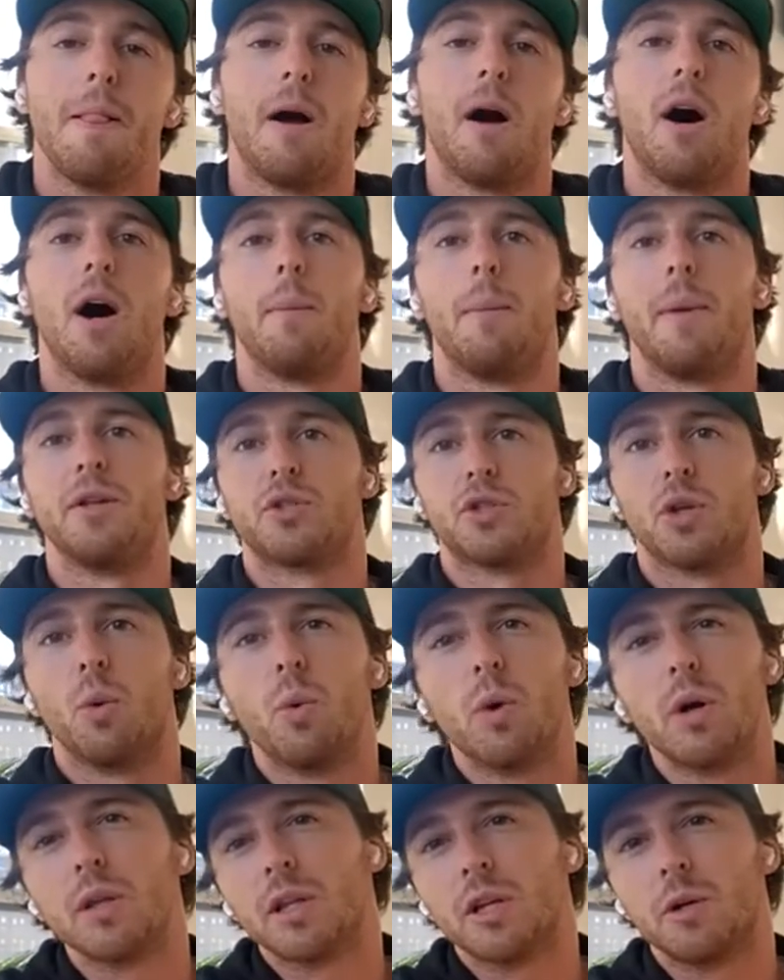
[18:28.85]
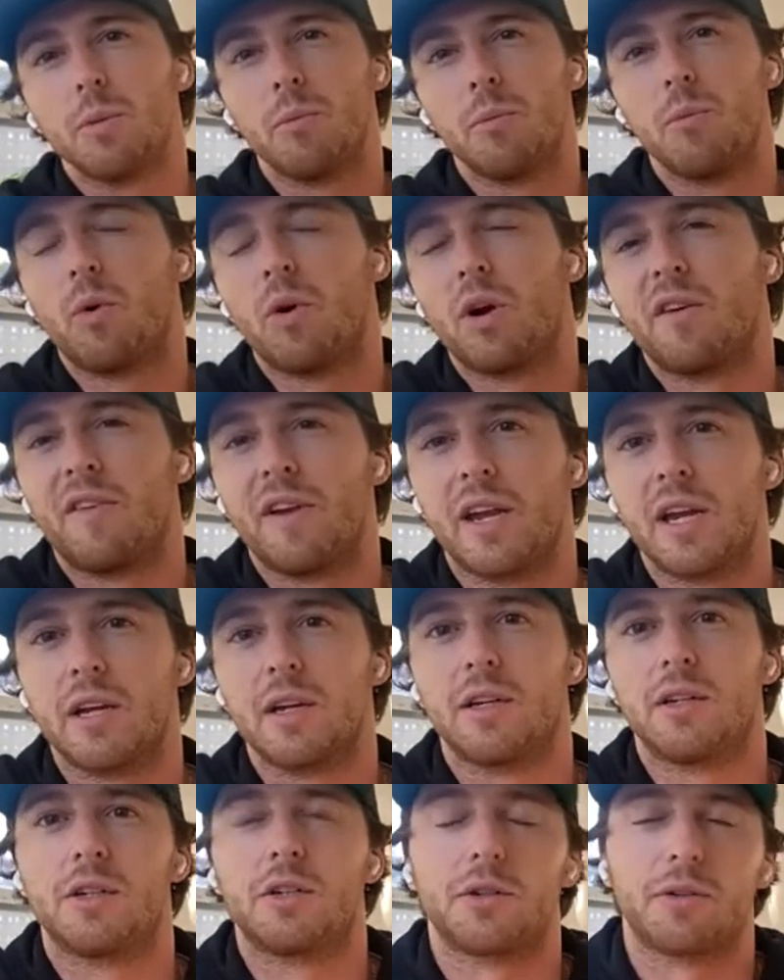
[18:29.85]
And so we're a little bit more of a
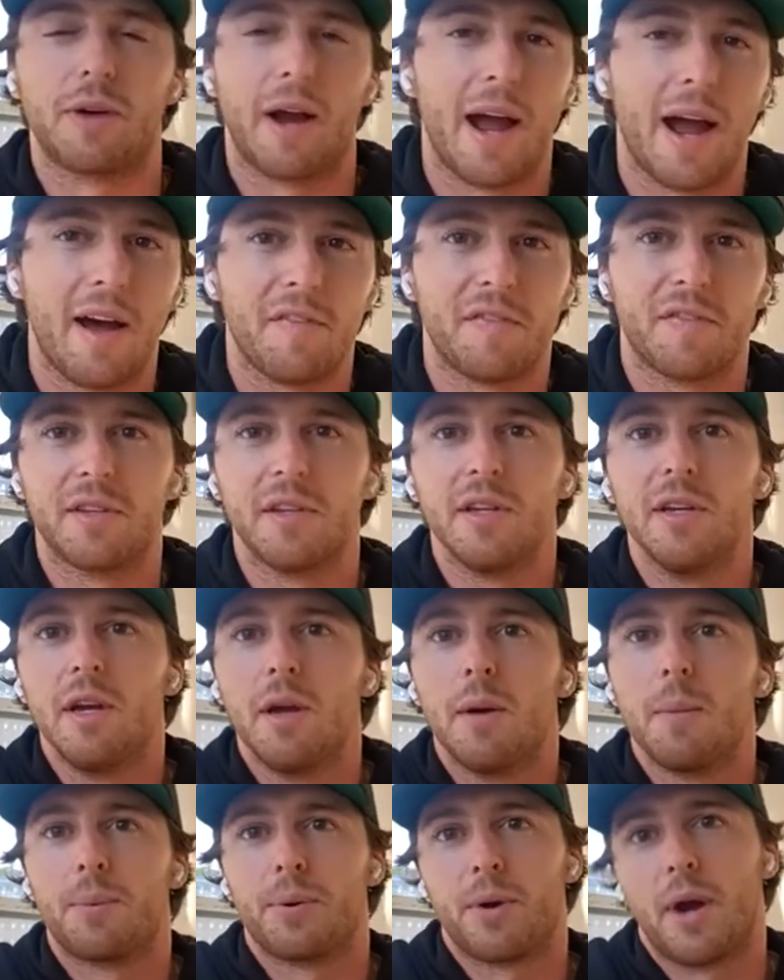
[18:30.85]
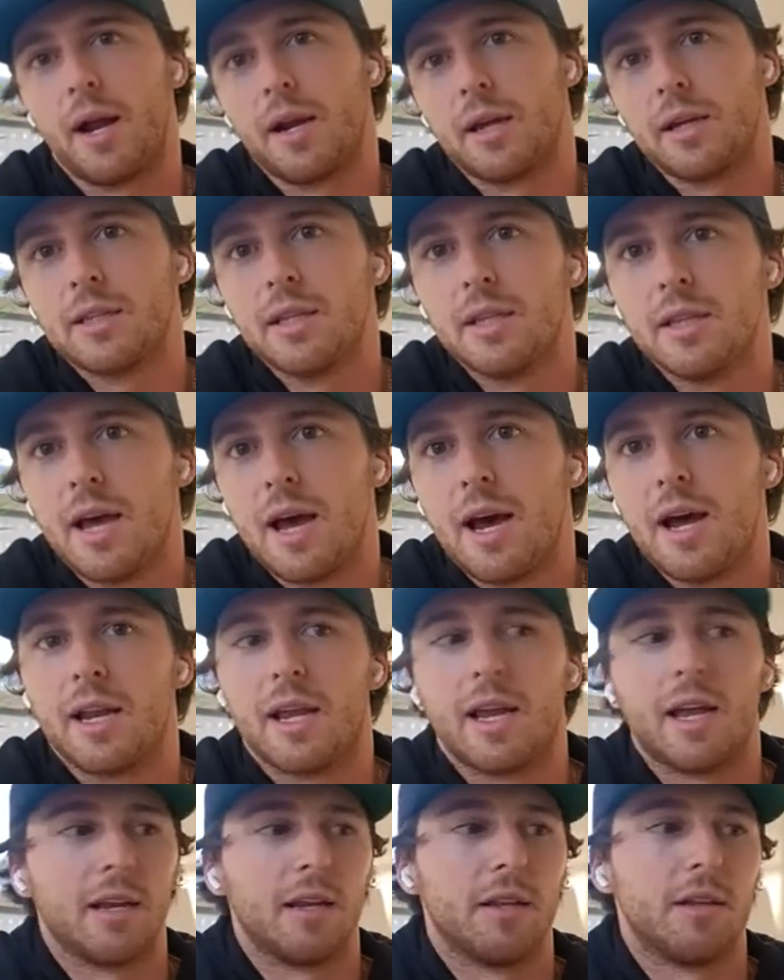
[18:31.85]
craft product than that.
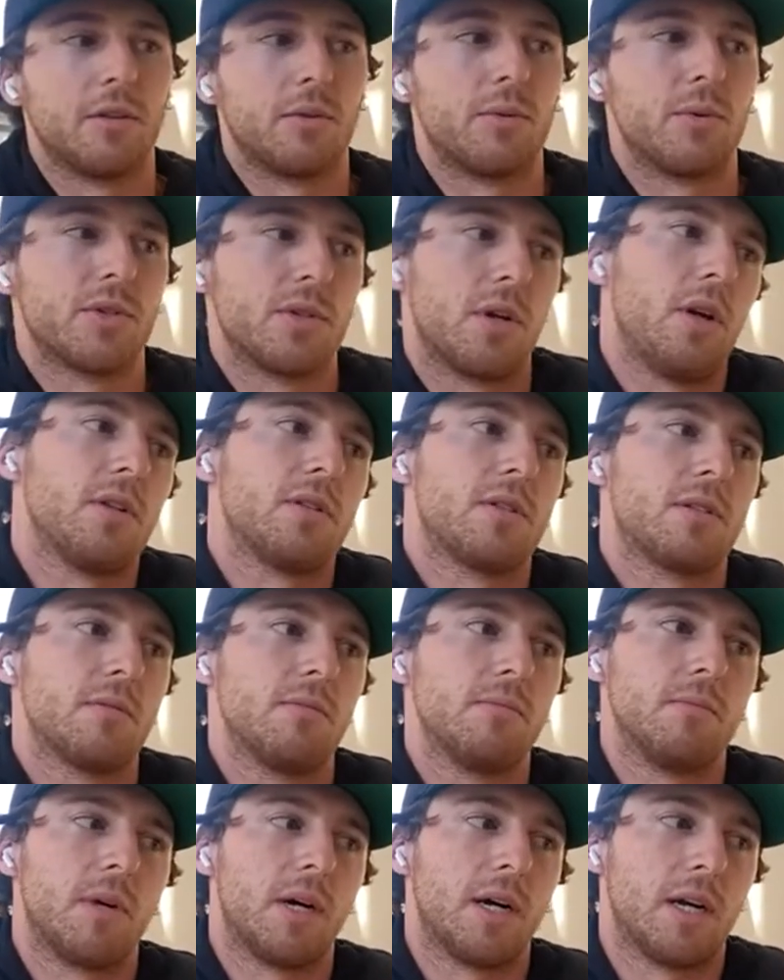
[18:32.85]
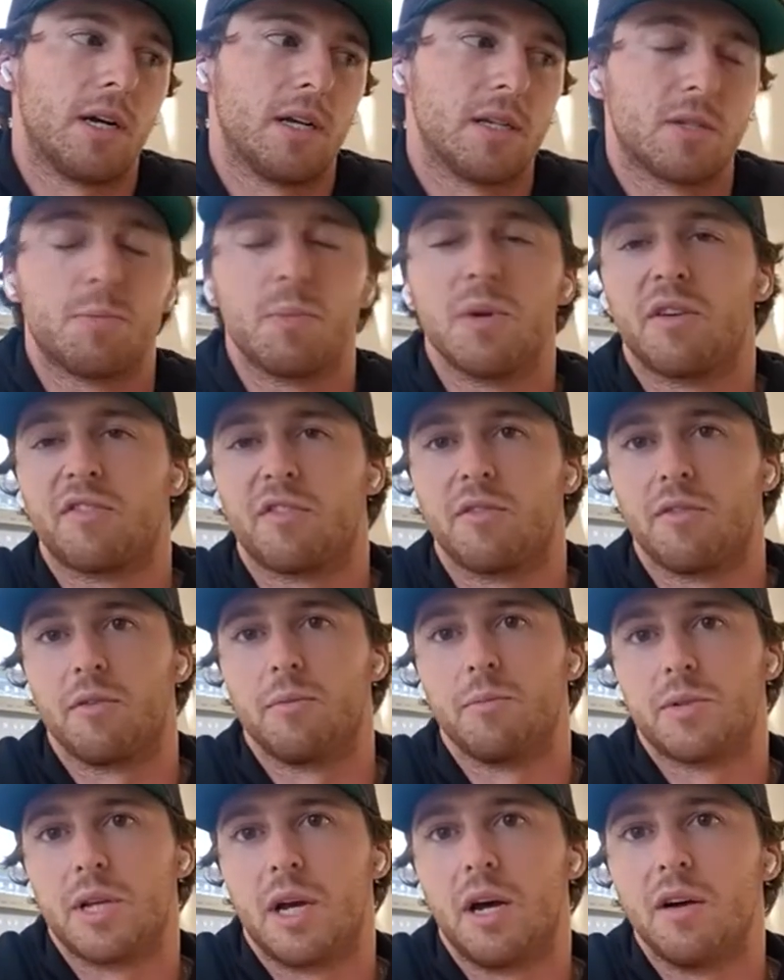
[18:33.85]
And the results speak for
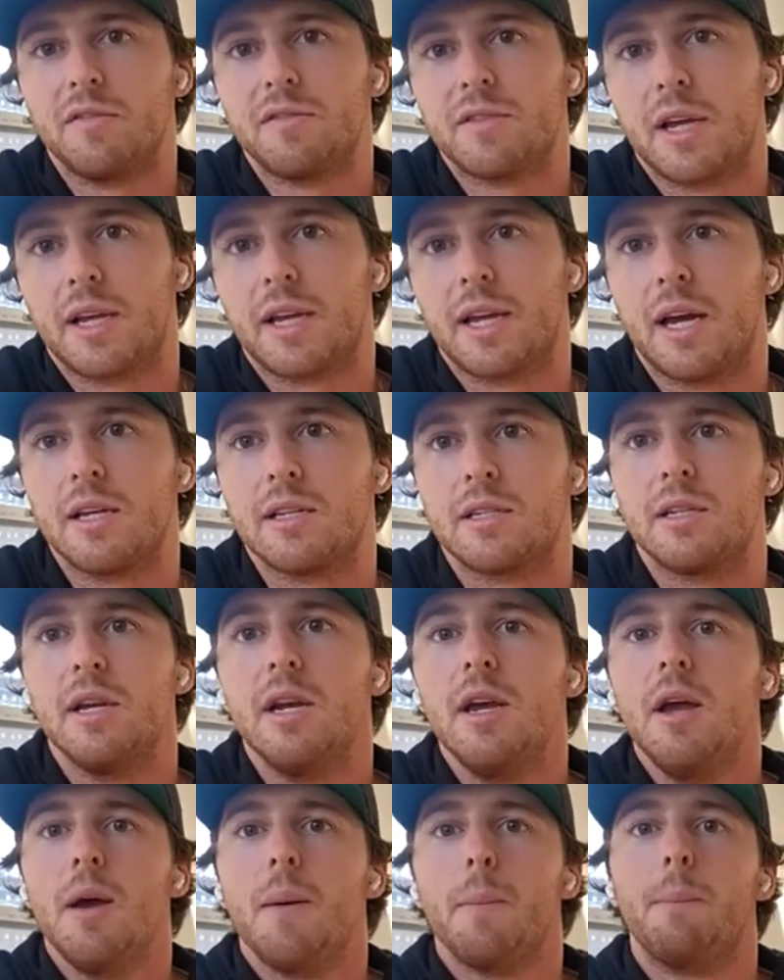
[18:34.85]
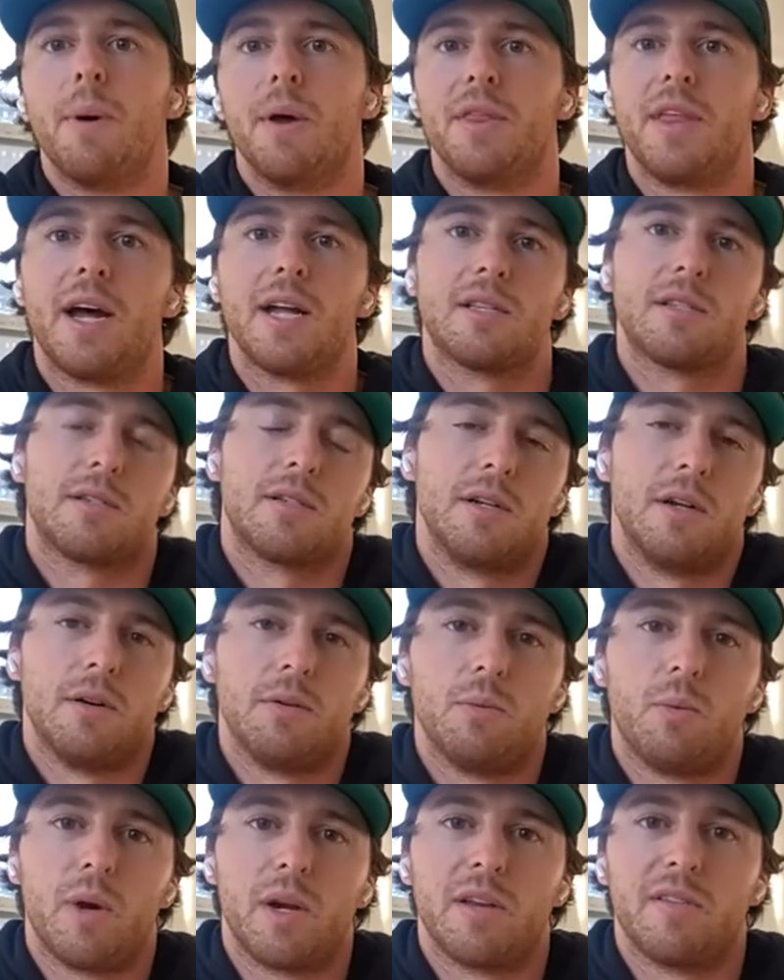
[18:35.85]
themselves, I guess. But that's,
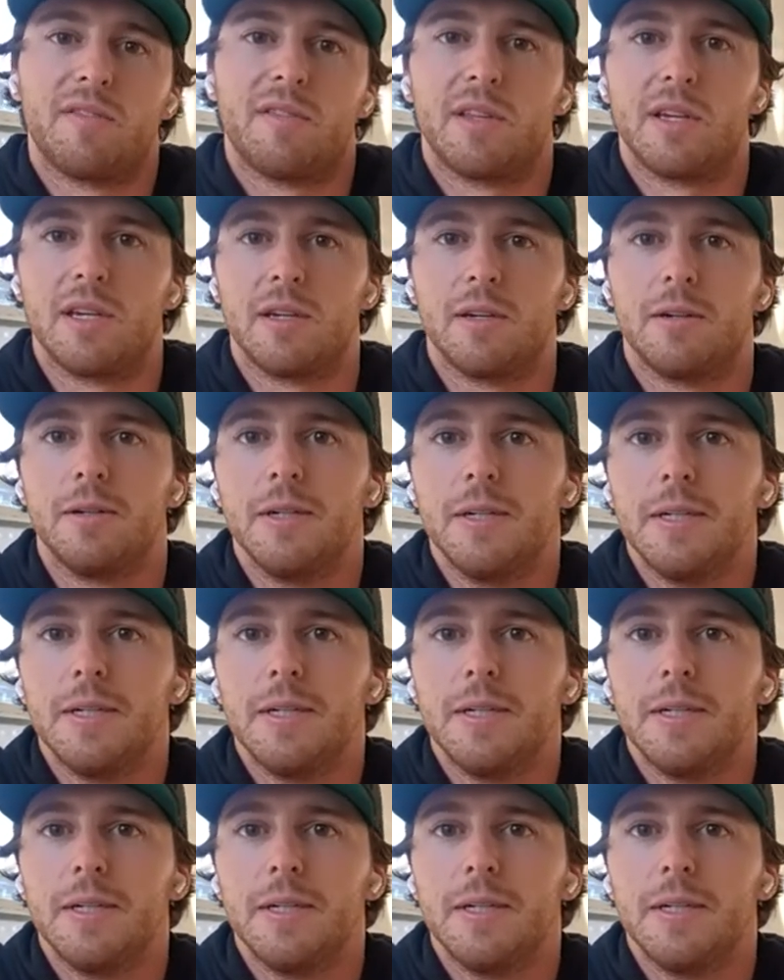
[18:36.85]
one of the